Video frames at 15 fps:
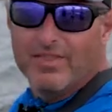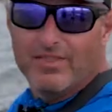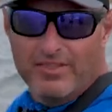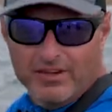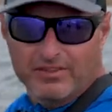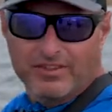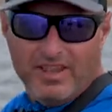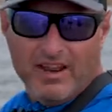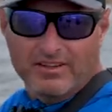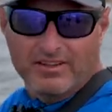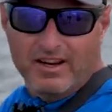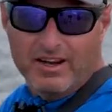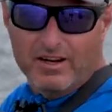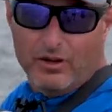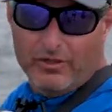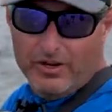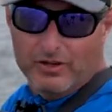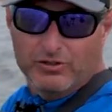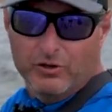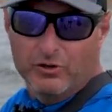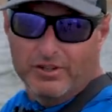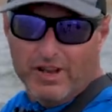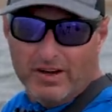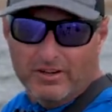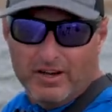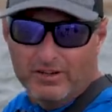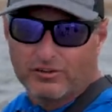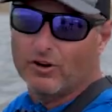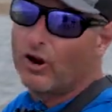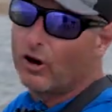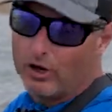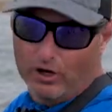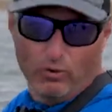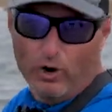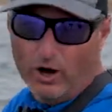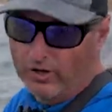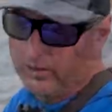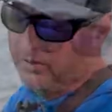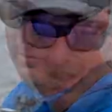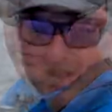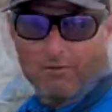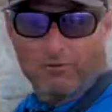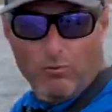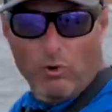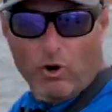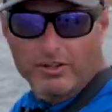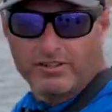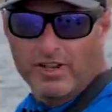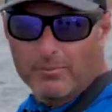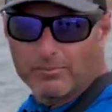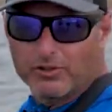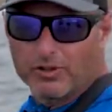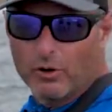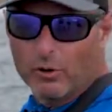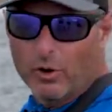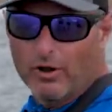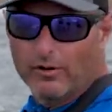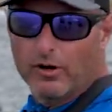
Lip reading: this technique, these two techniques are gonna work. And for more tips, go to